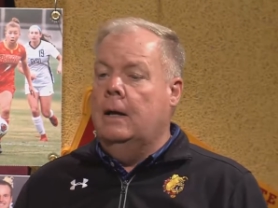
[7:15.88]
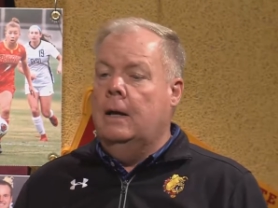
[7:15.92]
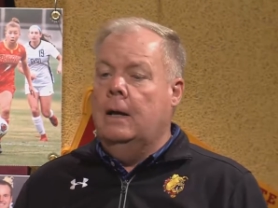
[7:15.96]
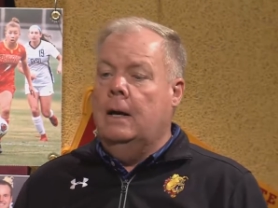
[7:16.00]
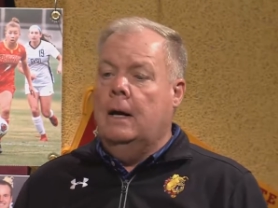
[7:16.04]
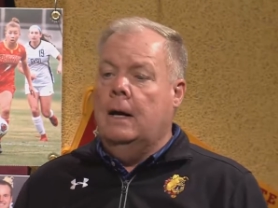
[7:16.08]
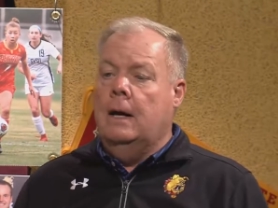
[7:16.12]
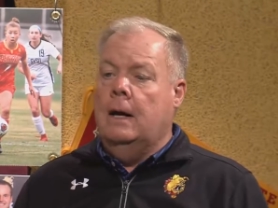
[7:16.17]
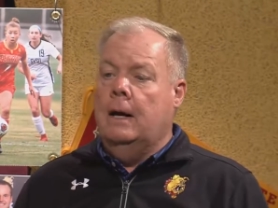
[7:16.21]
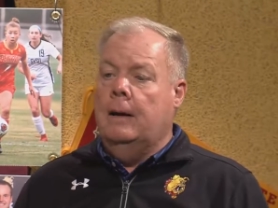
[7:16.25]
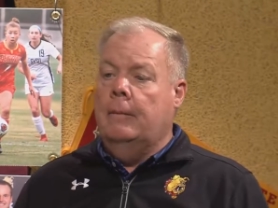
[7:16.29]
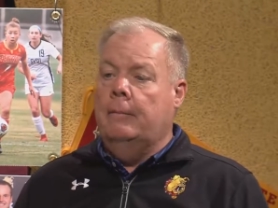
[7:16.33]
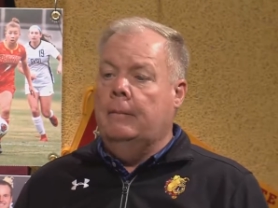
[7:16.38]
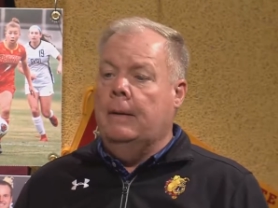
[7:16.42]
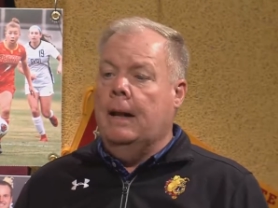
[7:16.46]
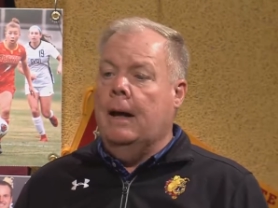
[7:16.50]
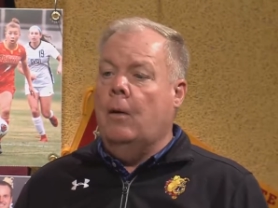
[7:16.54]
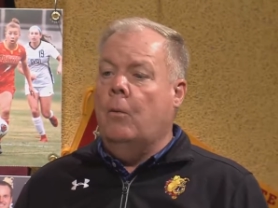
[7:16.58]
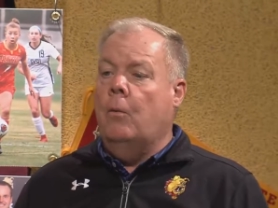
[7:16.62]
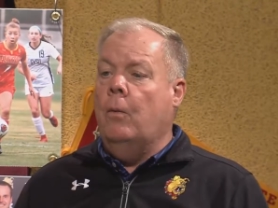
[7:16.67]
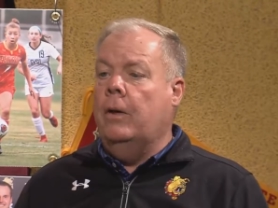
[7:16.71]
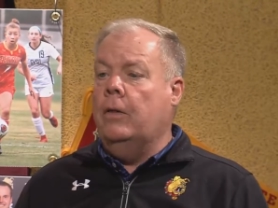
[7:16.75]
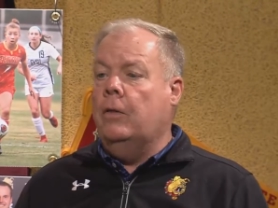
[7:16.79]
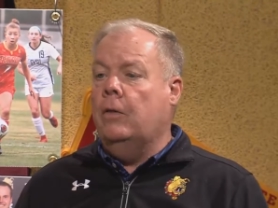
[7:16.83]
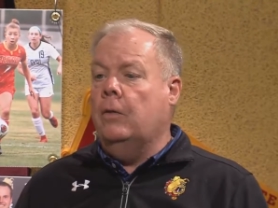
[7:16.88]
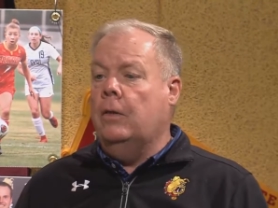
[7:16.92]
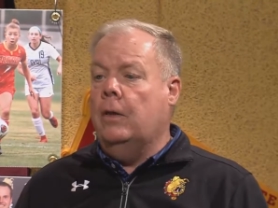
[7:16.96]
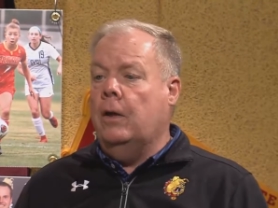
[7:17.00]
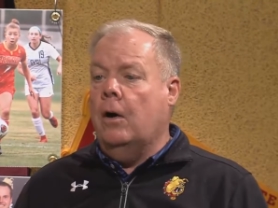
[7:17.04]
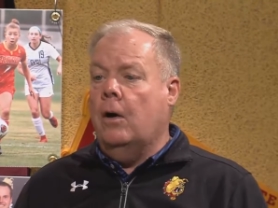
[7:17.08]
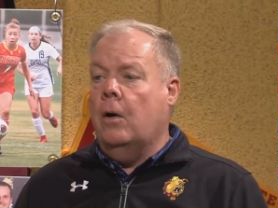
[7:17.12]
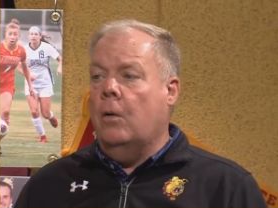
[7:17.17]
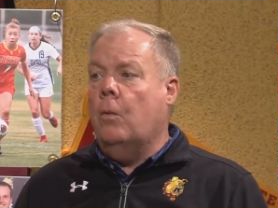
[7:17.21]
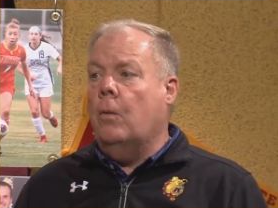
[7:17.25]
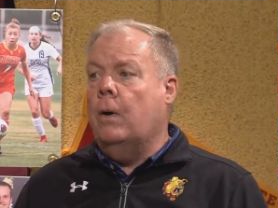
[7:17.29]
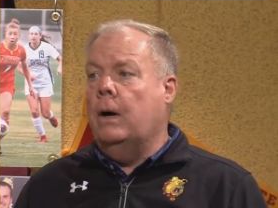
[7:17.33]
Um, now, whether they
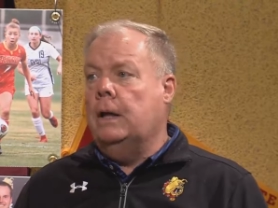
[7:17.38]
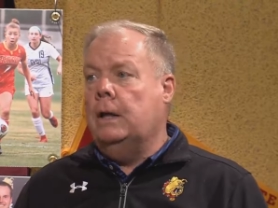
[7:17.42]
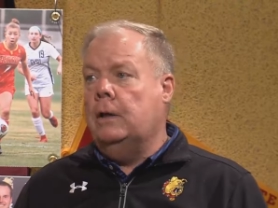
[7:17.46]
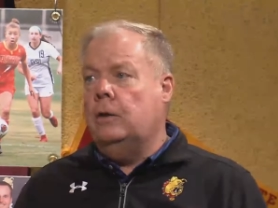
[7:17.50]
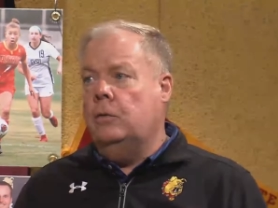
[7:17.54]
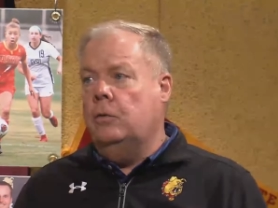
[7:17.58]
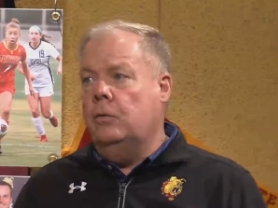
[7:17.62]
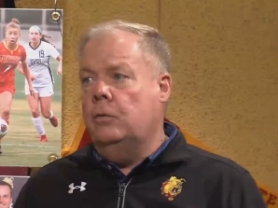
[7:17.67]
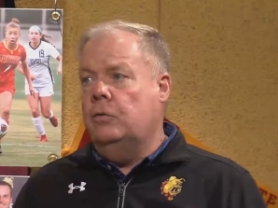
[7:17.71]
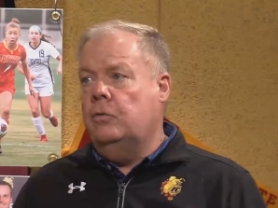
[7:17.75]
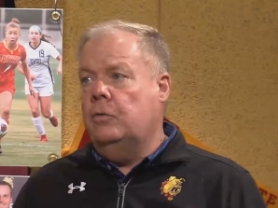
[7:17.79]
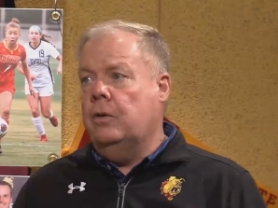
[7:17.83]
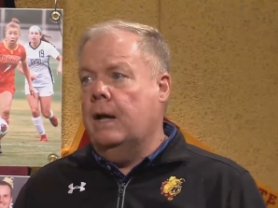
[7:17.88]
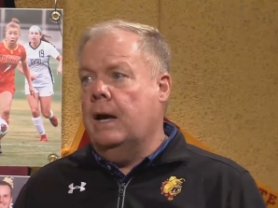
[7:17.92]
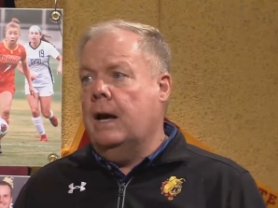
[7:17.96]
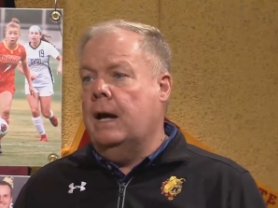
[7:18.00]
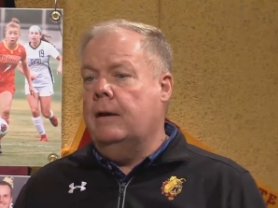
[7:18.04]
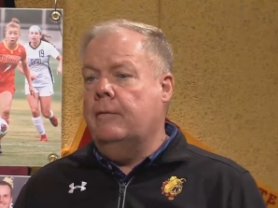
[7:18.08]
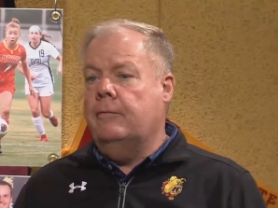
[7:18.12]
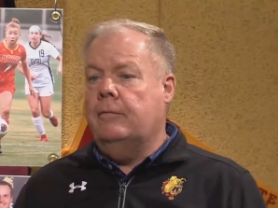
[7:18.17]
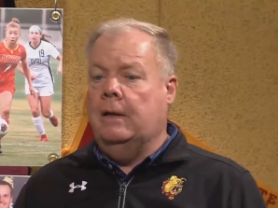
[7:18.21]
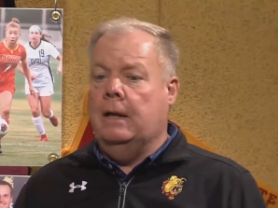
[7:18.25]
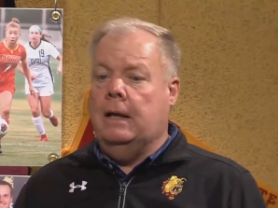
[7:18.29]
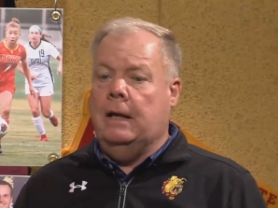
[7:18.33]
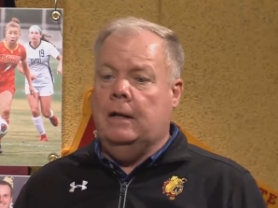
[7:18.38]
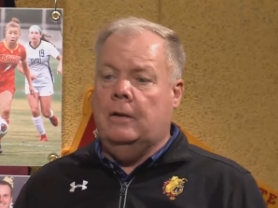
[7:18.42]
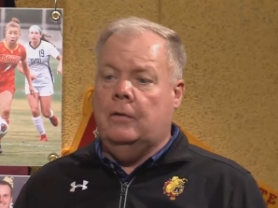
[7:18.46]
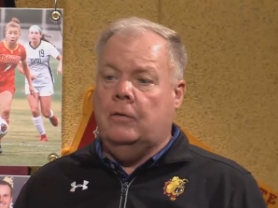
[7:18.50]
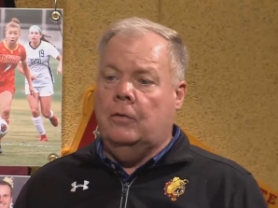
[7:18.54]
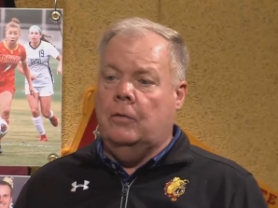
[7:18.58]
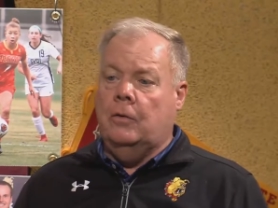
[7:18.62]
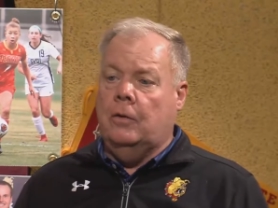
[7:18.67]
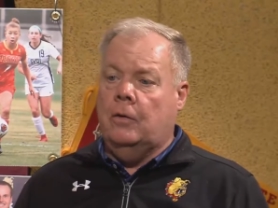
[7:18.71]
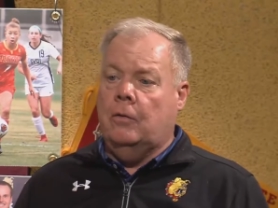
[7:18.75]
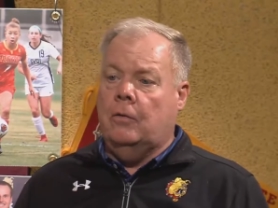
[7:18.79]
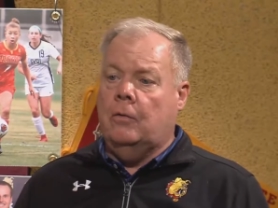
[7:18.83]
all want to use that, if they get
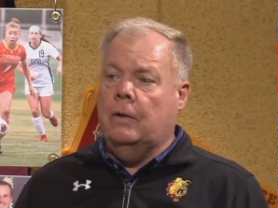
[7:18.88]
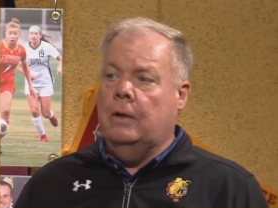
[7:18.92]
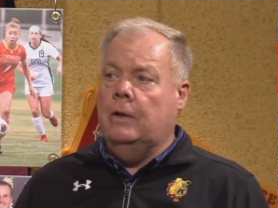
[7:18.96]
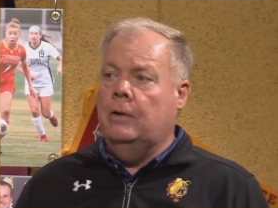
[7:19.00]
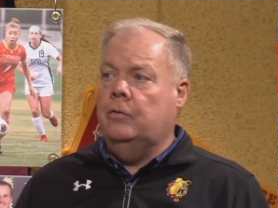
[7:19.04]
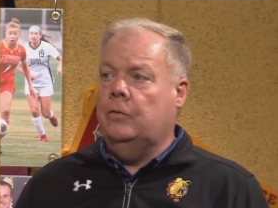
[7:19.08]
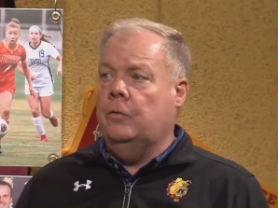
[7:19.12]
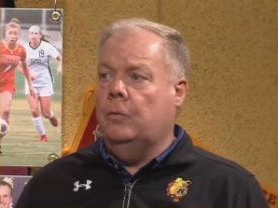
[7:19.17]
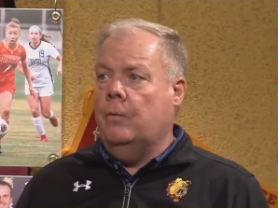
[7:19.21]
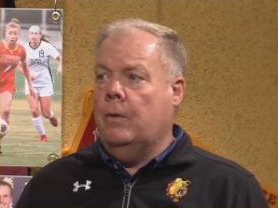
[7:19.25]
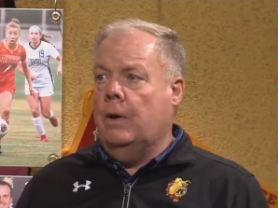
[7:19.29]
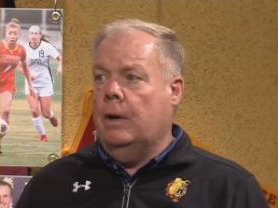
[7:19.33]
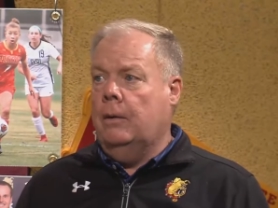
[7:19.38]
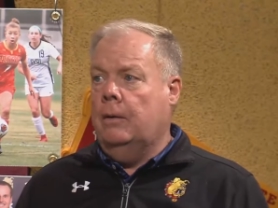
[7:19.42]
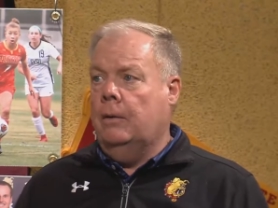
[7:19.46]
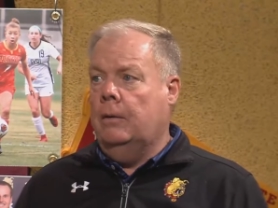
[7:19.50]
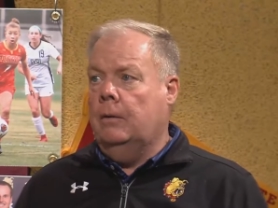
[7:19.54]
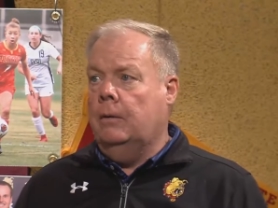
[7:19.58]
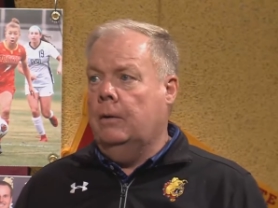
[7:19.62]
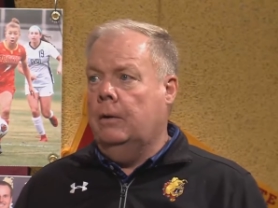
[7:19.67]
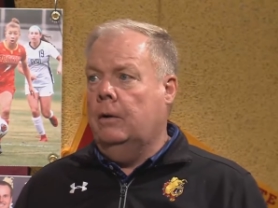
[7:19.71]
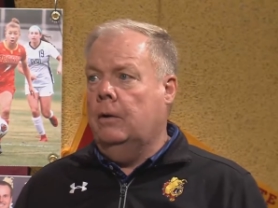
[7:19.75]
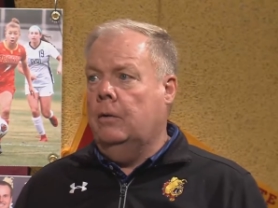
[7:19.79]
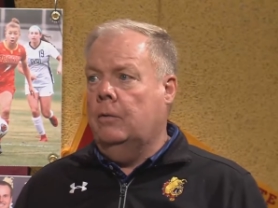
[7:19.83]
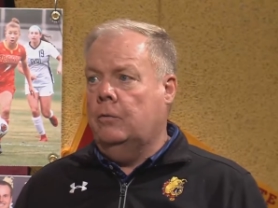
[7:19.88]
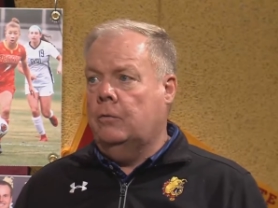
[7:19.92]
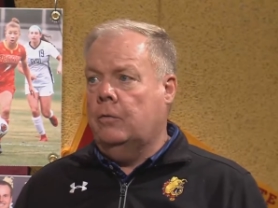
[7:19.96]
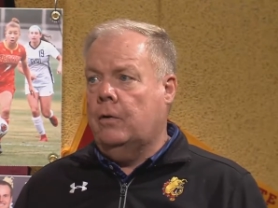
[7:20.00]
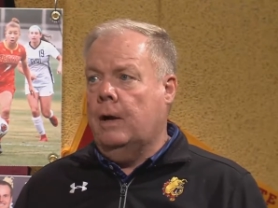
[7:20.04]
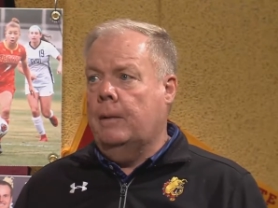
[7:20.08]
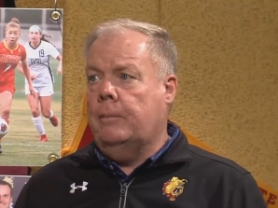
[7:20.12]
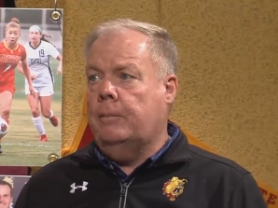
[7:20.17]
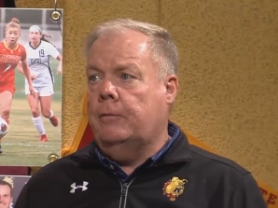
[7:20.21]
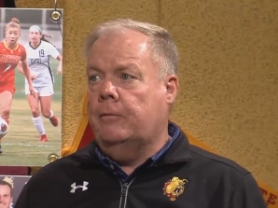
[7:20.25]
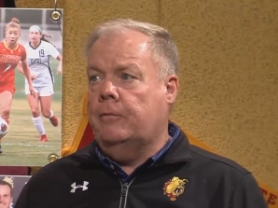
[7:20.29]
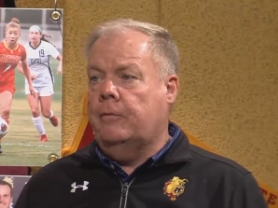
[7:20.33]
their degrees and want to, you know,
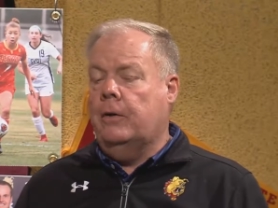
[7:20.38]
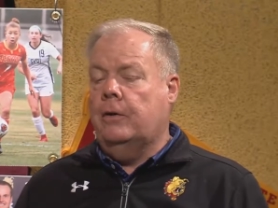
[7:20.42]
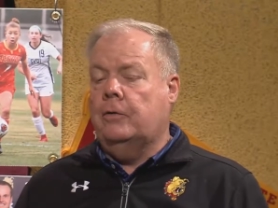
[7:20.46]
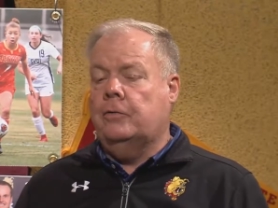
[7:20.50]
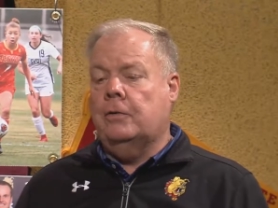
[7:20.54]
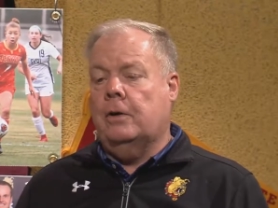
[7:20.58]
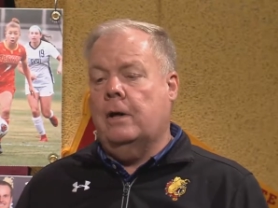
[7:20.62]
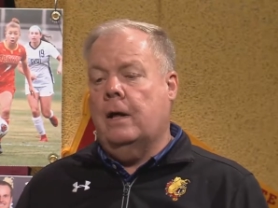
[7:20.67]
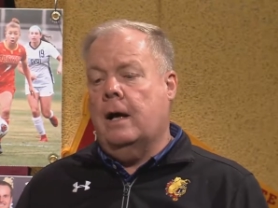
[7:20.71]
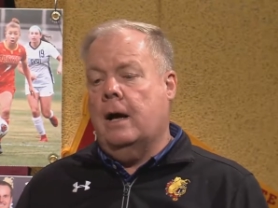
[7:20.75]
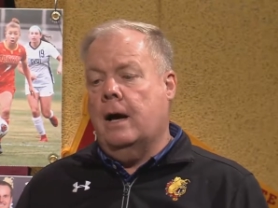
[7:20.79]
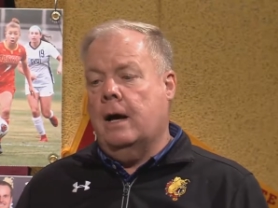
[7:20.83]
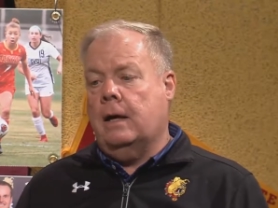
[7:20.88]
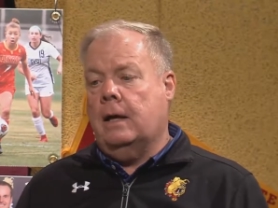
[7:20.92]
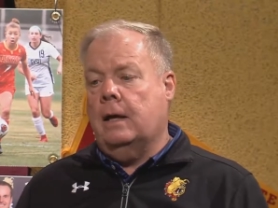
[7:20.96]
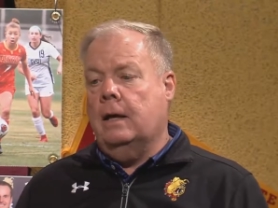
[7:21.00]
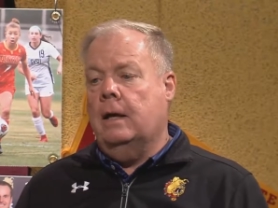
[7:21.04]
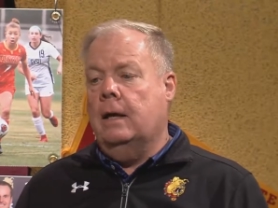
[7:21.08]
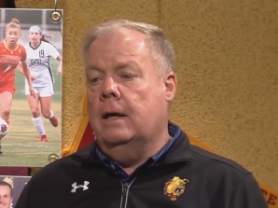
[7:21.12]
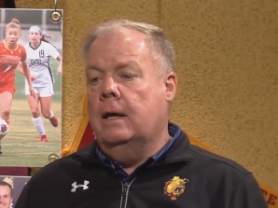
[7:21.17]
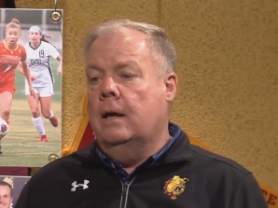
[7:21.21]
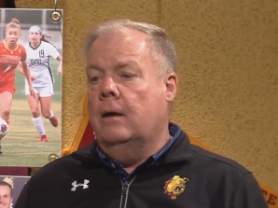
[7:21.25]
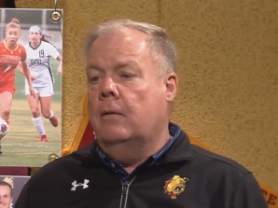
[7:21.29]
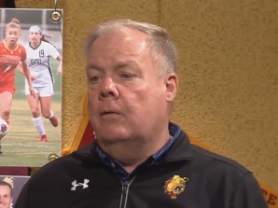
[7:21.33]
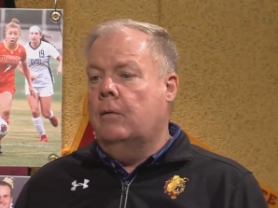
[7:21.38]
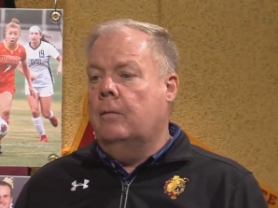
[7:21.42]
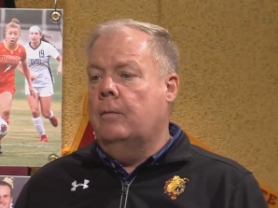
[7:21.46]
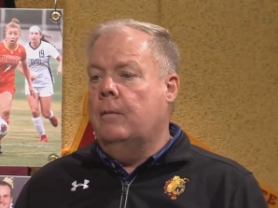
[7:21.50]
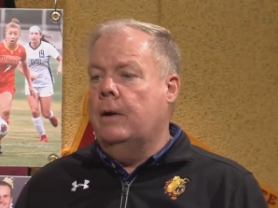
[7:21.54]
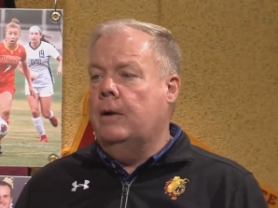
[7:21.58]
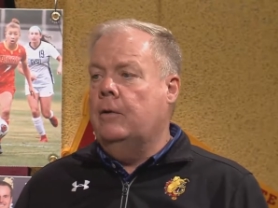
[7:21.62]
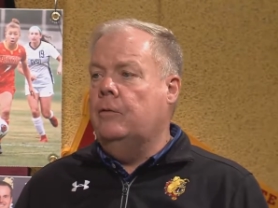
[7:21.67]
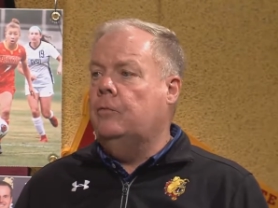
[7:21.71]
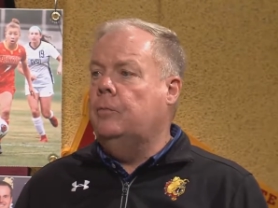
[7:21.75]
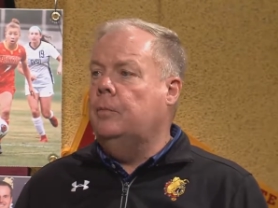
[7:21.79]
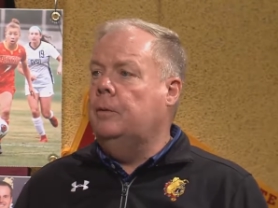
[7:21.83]
try professional hockey,
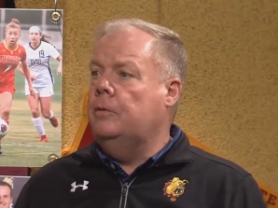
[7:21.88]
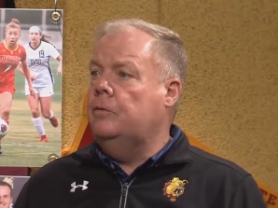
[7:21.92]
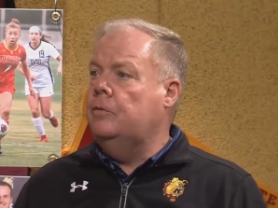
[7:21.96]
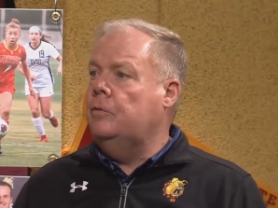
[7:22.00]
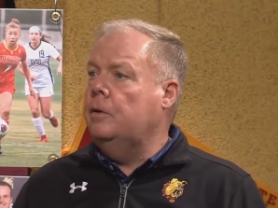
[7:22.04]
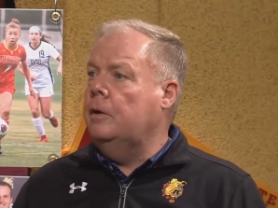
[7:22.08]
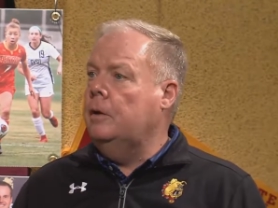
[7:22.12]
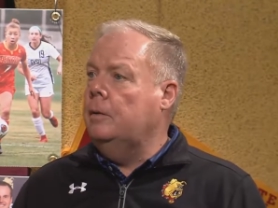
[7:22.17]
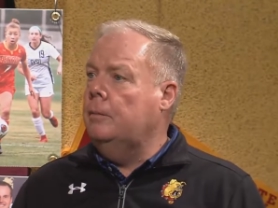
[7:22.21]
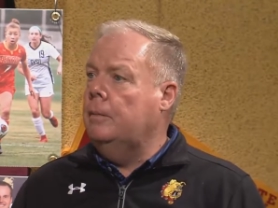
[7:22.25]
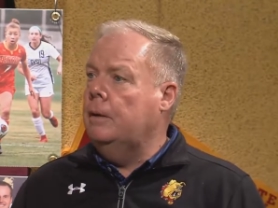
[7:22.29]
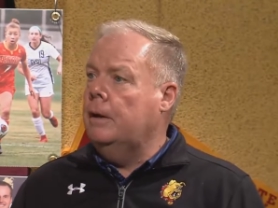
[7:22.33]
remains to be seen.